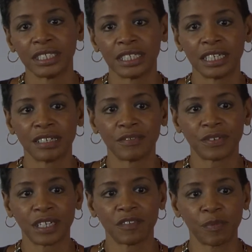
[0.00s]
of
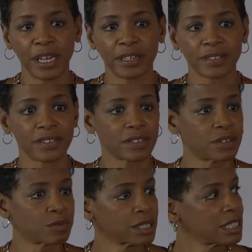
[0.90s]
parents. And so
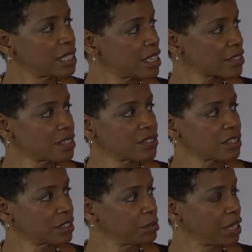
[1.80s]
it really does
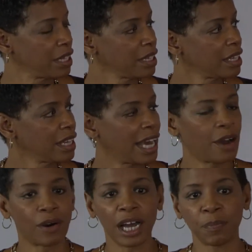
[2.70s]
concern me
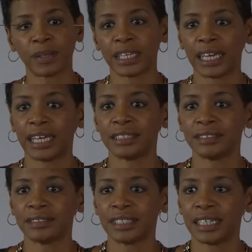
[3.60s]
how I plan
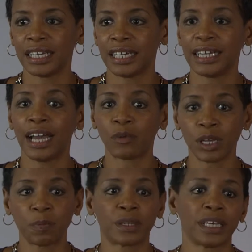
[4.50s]
and how
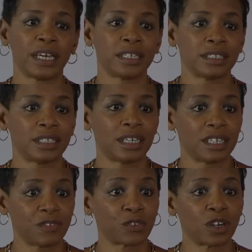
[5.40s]
we plan
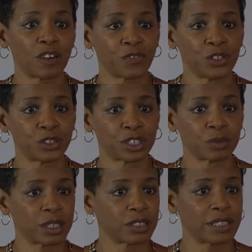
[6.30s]
for our future,
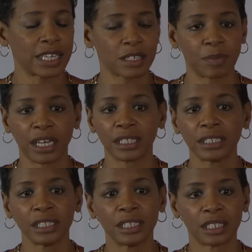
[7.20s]
and whether that's about
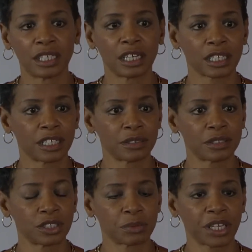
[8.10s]

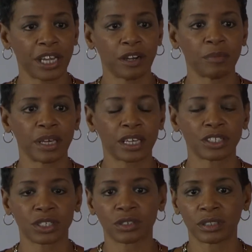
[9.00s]
long-term care or
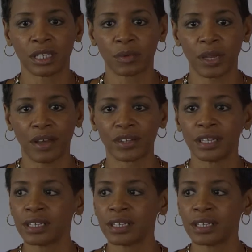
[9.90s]
making certain that we have a